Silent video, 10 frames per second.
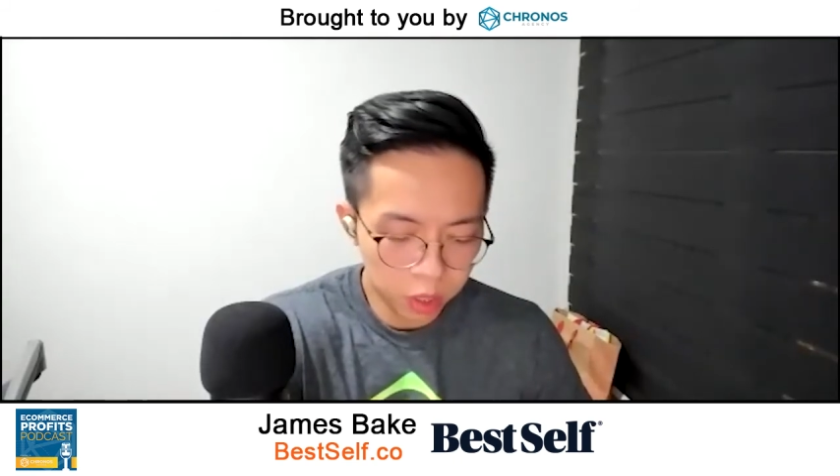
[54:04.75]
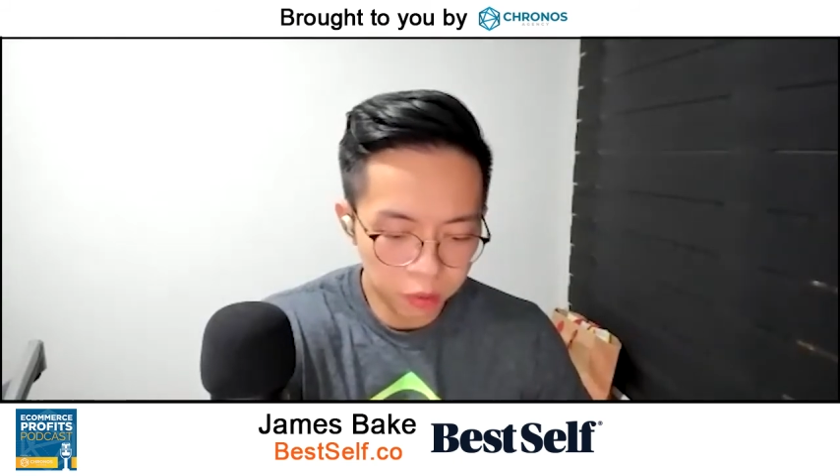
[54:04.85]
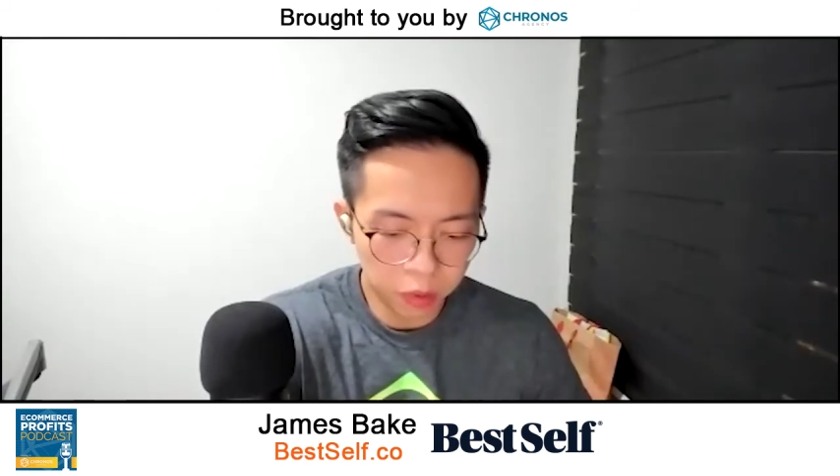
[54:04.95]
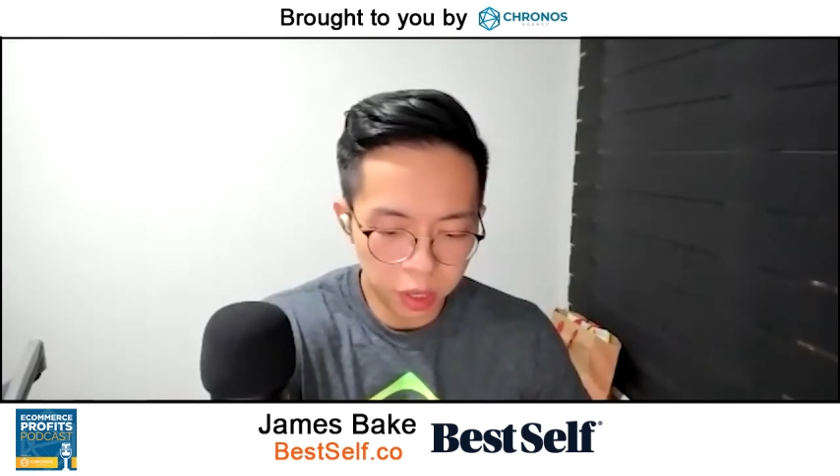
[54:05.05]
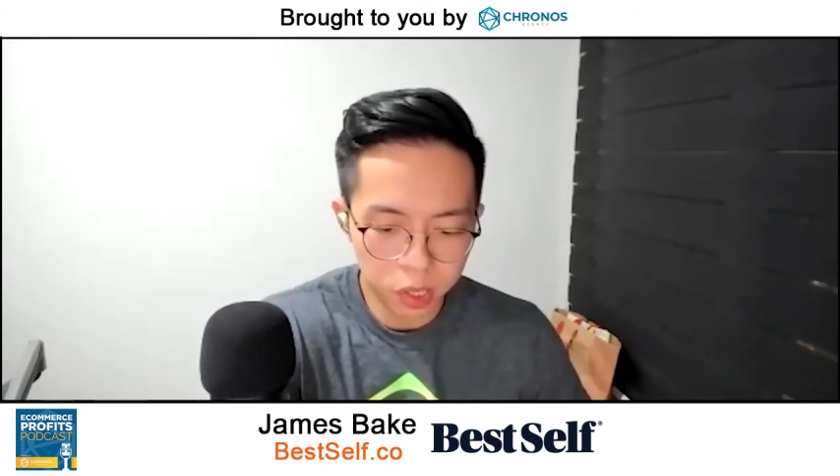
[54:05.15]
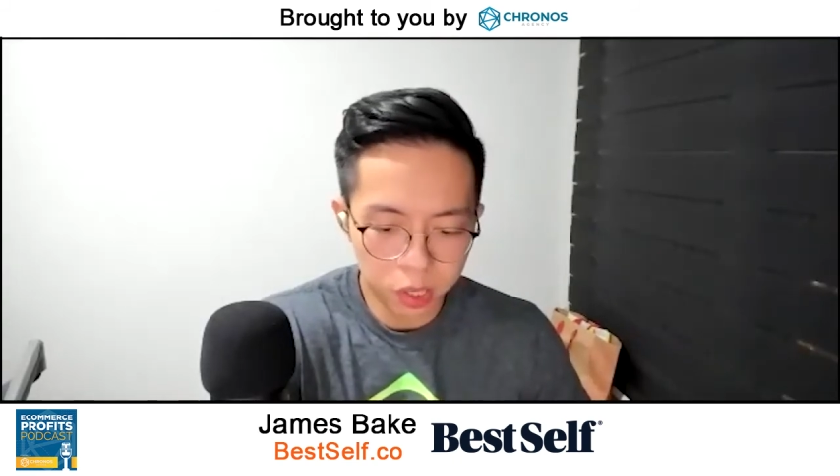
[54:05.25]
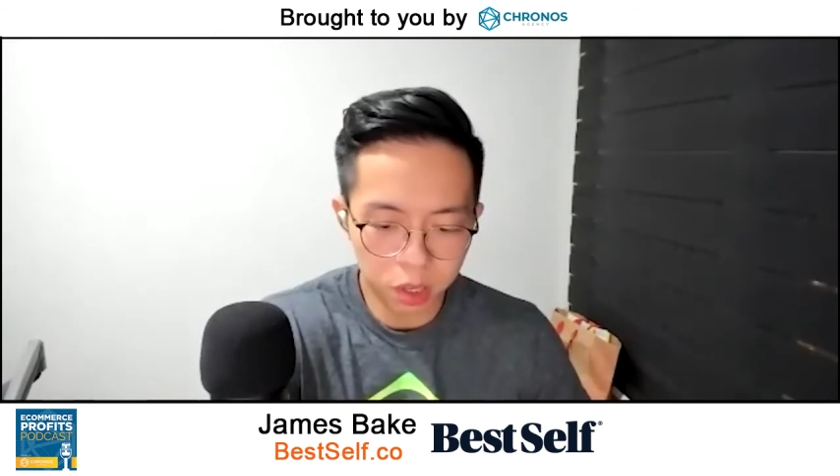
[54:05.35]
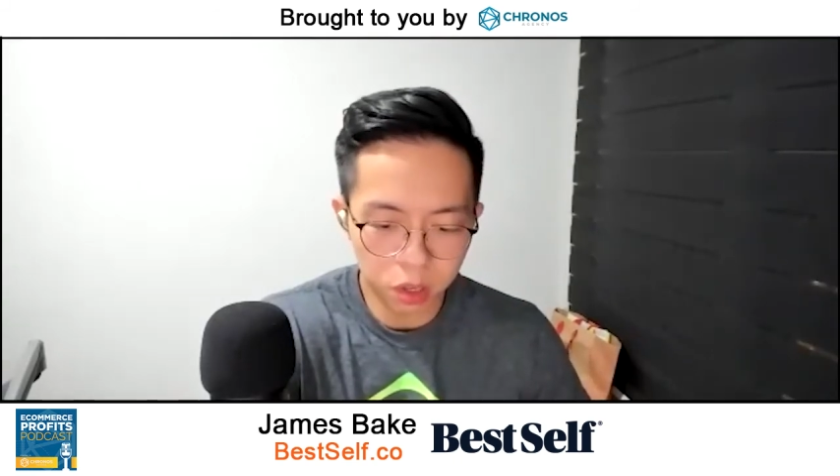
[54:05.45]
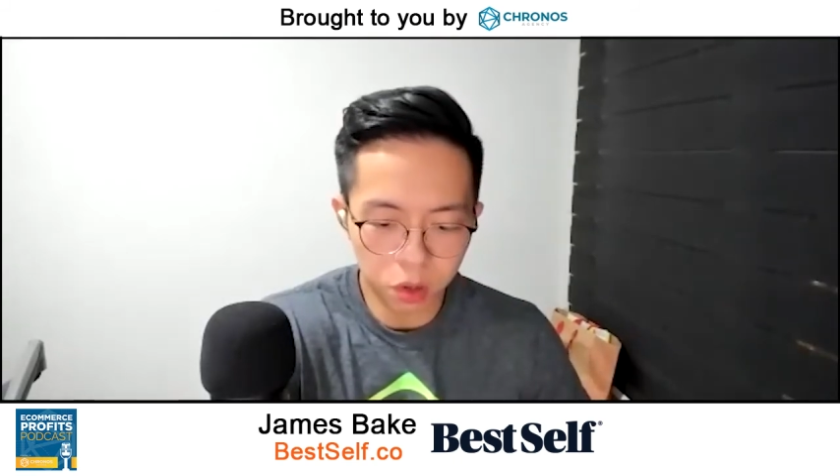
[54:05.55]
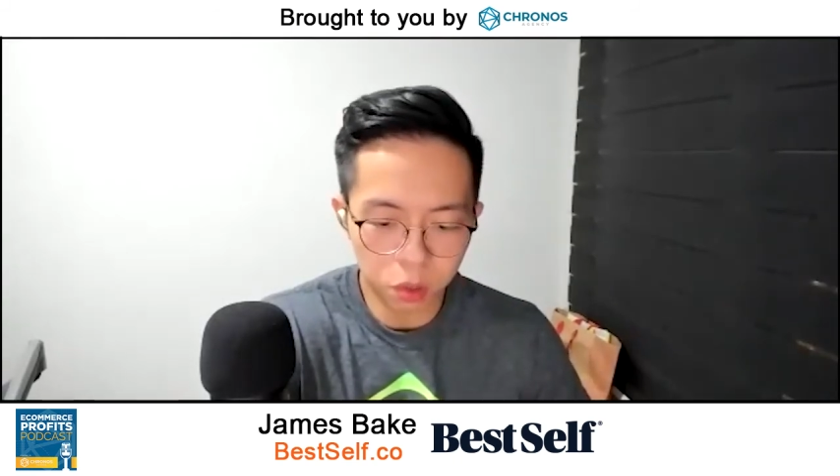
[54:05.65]
advice
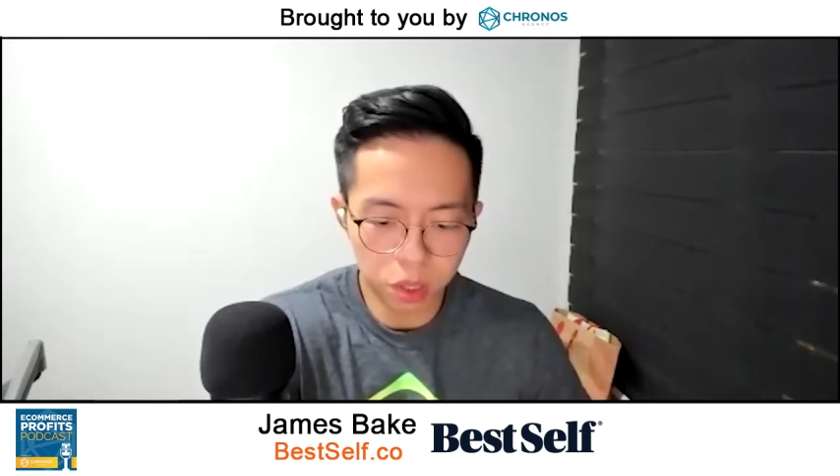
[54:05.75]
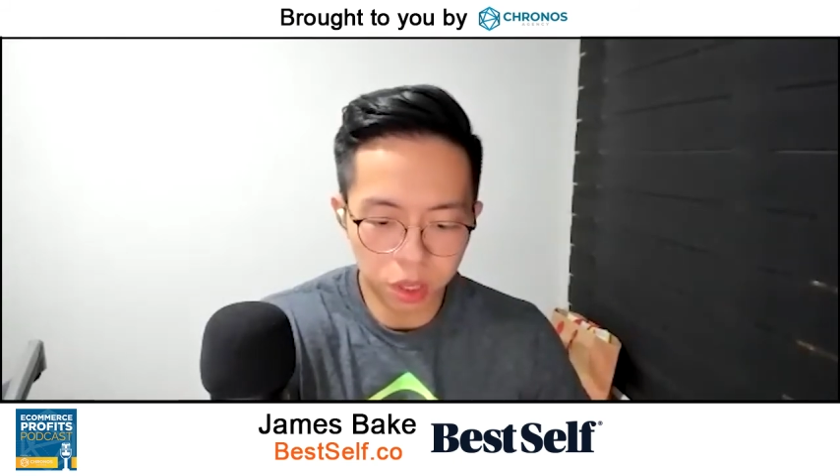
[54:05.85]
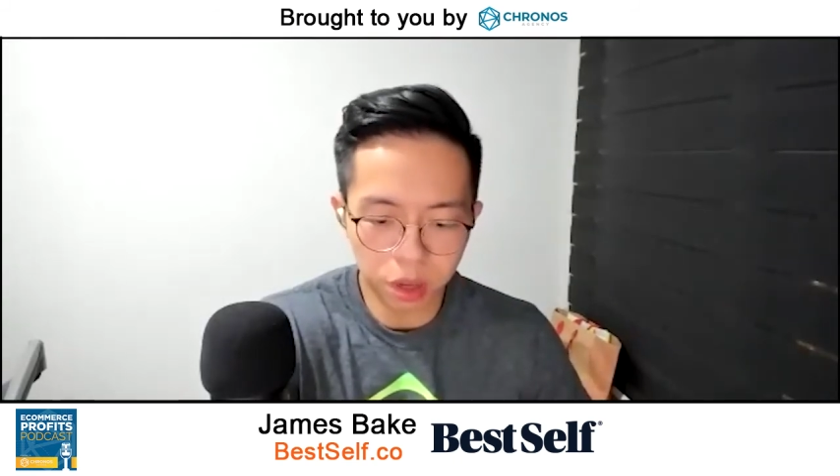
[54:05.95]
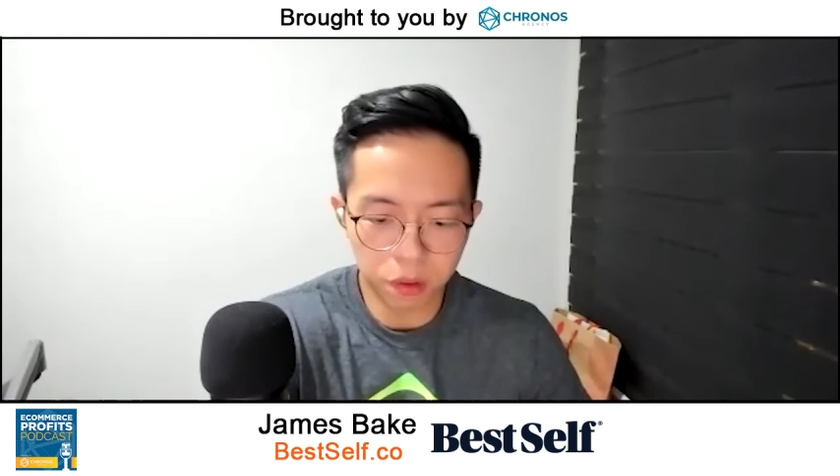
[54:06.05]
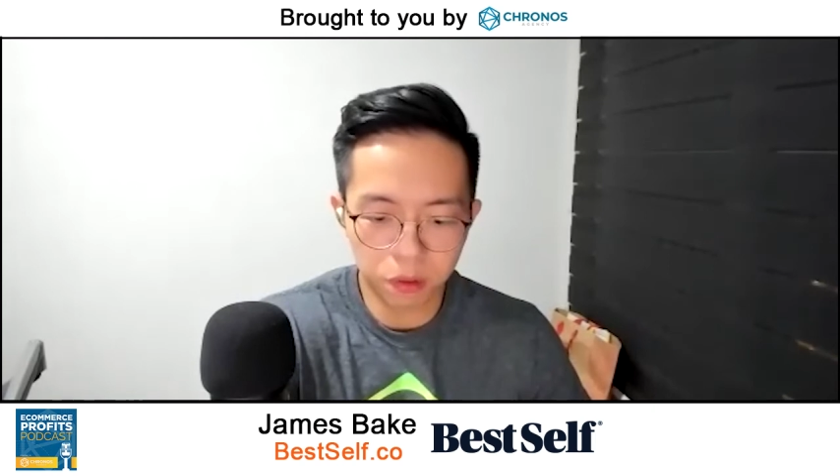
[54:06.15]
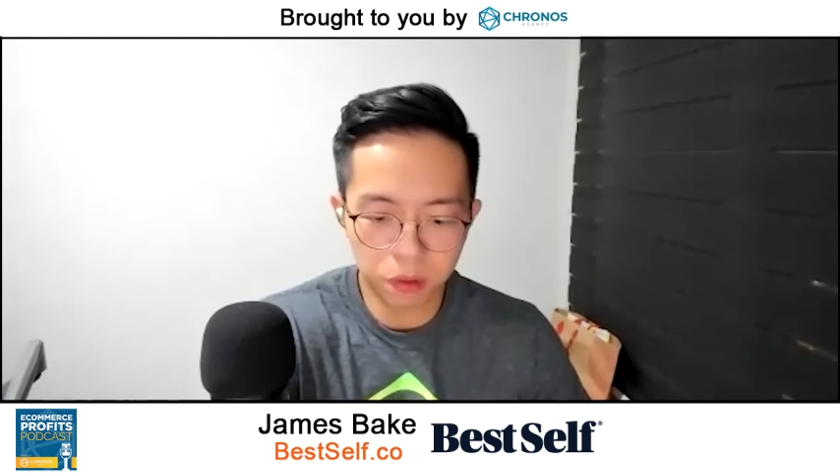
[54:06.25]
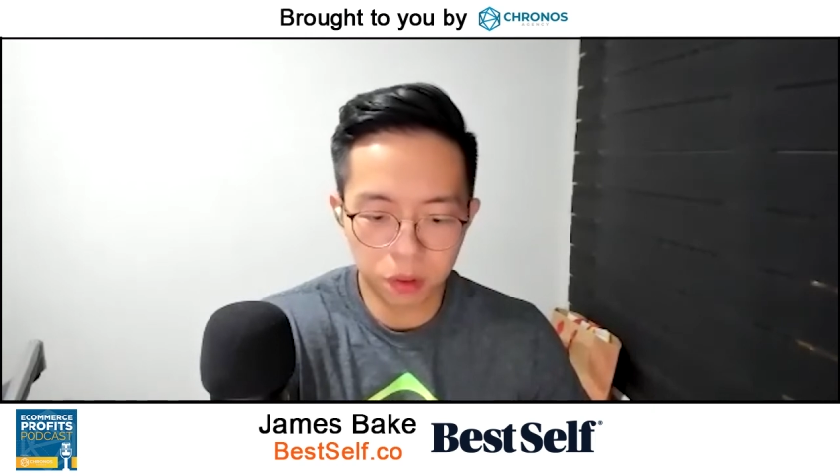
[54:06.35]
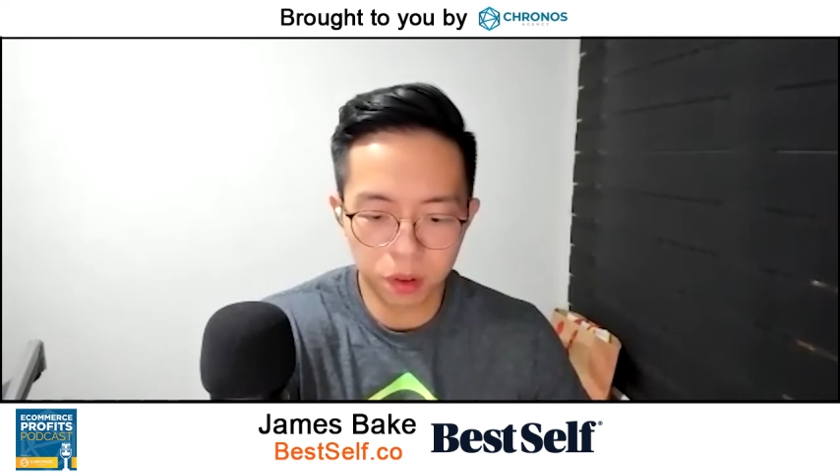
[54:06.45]
that you would give